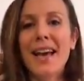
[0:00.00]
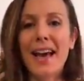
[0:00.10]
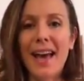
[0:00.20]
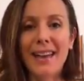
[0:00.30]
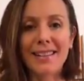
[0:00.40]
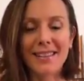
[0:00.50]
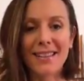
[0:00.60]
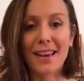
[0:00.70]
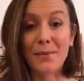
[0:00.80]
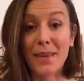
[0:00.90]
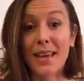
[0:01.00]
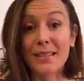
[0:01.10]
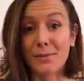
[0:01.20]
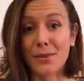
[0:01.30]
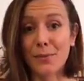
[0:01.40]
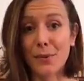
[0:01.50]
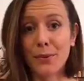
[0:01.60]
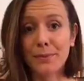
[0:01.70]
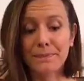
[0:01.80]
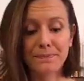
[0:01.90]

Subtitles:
and get some support.